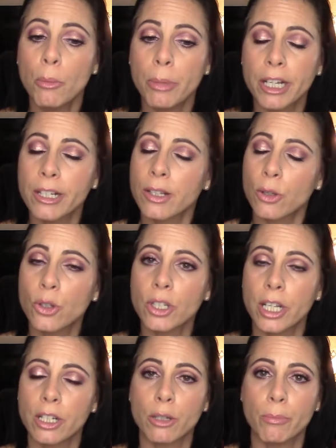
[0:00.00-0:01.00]
because those
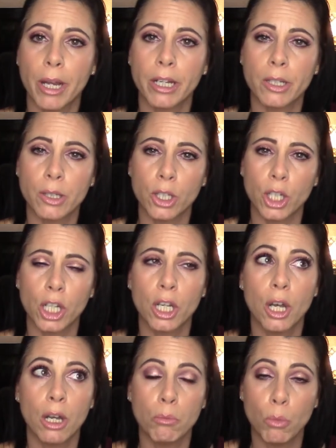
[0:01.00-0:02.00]
tend to make us look
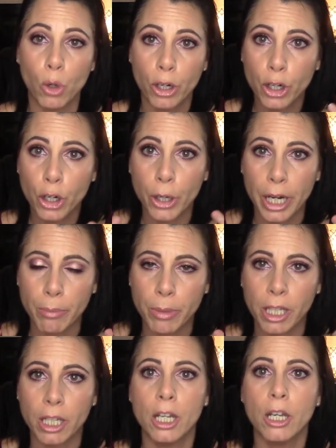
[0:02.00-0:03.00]
more
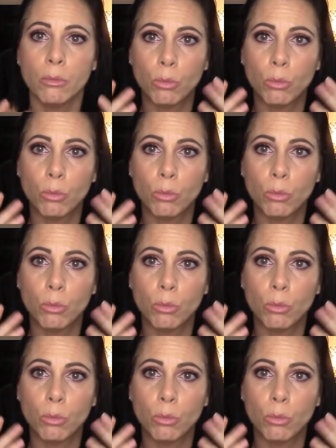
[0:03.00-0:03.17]
crepey,